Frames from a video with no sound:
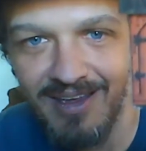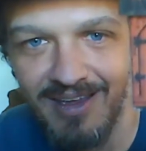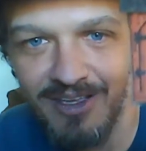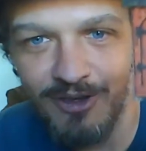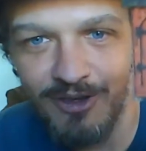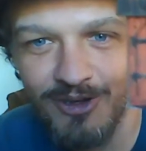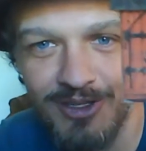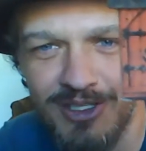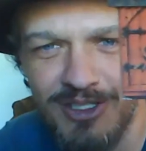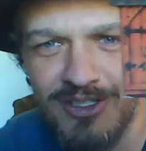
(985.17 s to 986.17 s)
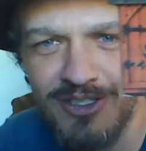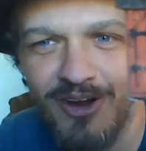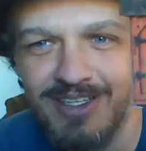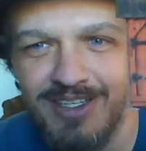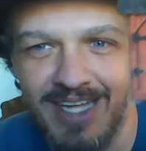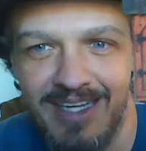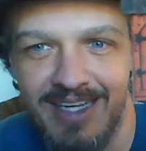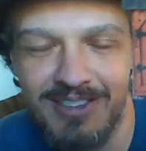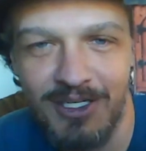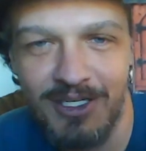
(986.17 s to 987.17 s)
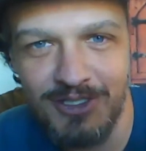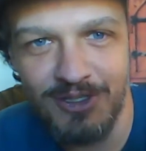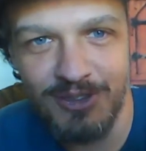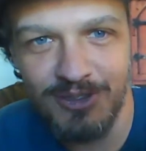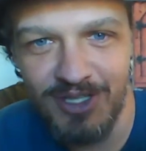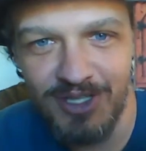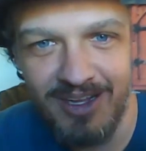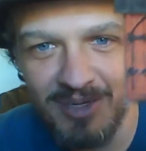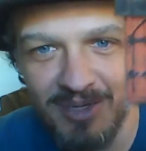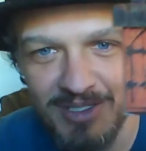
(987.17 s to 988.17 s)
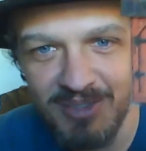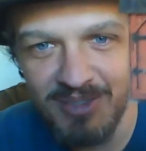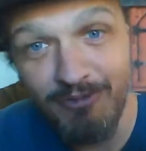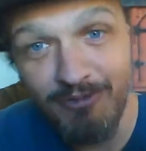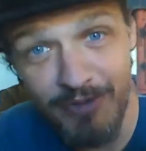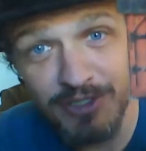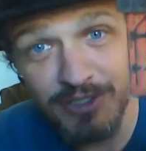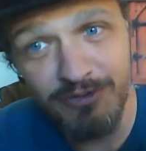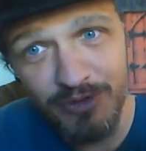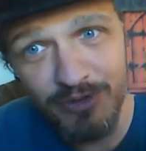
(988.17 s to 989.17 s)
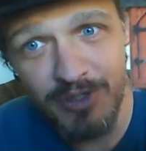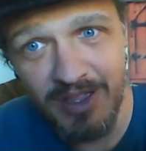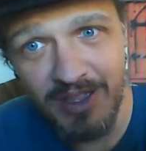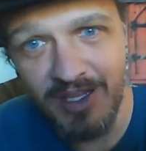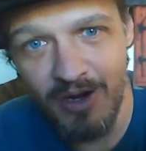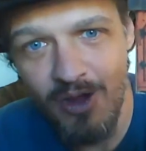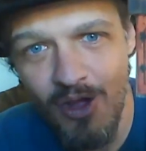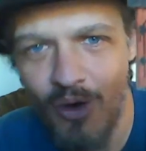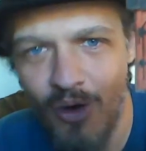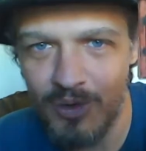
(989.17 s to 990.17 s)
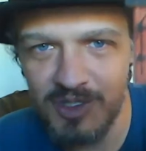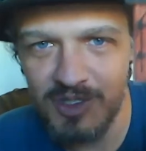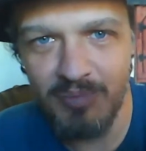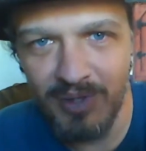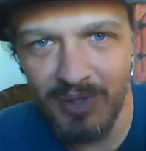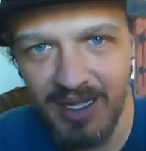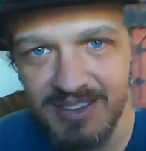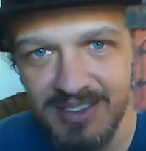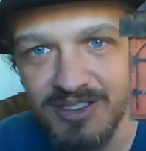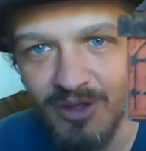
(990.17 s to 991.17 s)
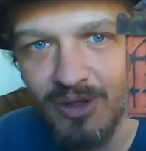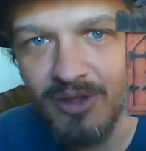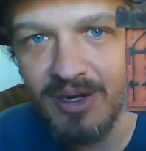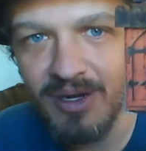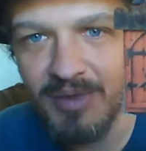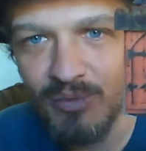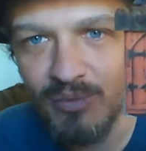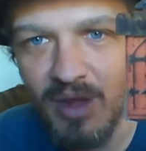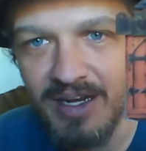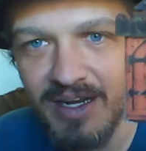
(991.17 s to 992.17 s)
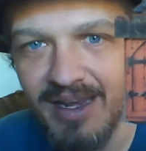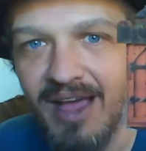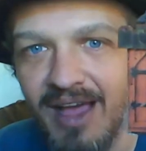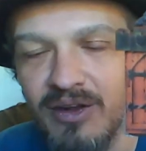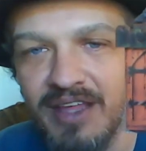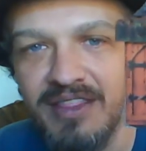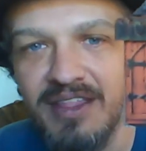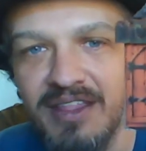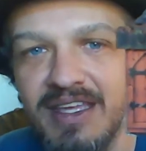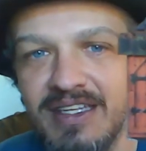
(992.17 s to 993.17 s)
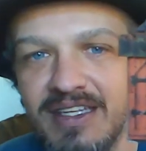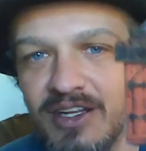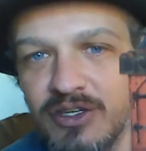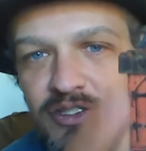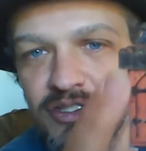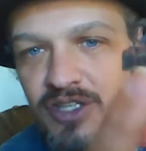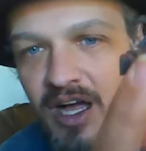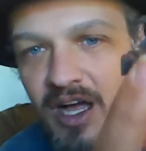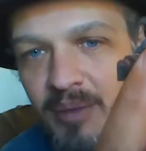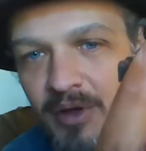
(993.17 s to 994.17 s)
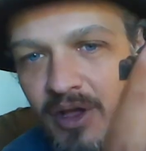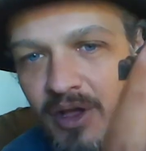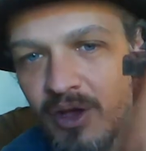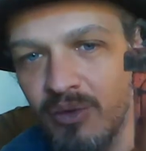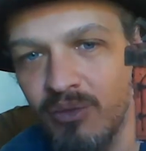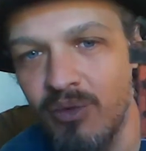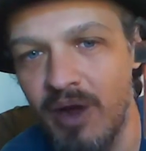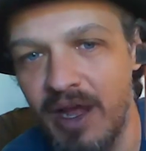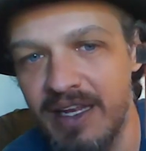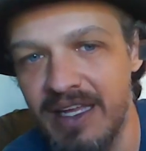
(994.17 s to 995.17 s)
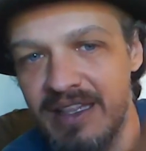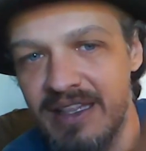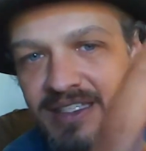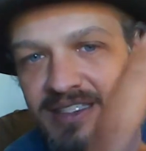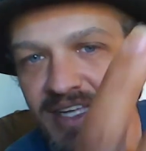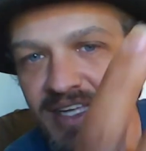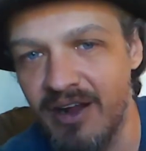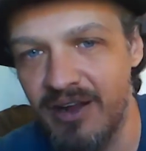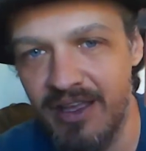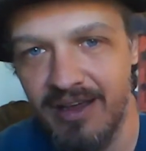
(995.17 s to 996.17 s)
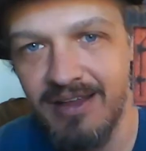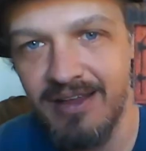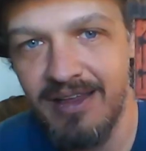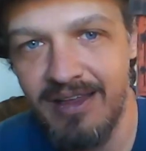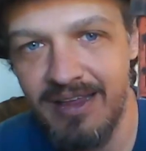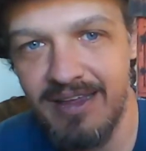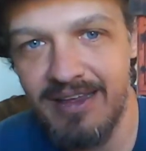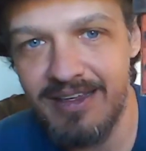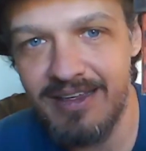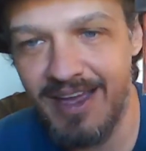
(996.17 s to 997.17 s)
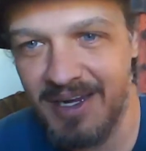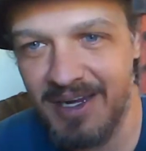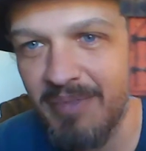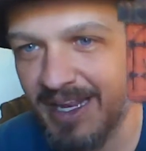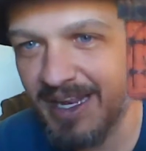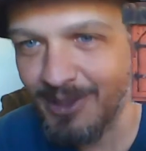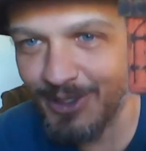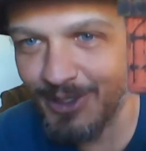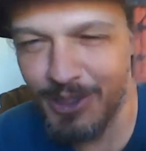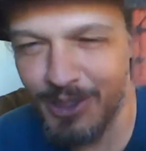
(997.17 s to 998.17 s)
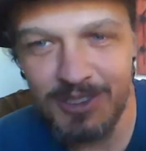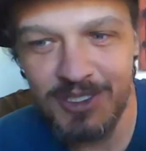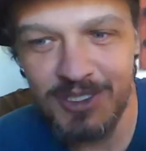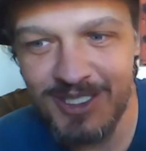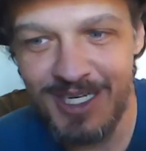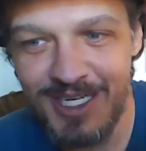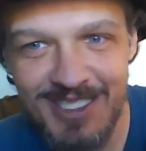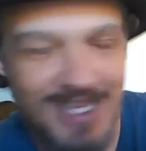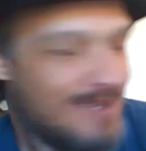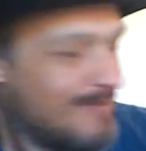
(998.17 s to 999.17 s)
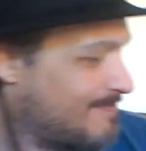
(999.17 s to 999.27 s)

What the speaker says: You know, you're in a dark, dank dungeon. There's not going to be some fresh food in there or supplies. It's all going to be rotten out, and I think he did a good job right in this area. Kind of made it look a little scuzzy.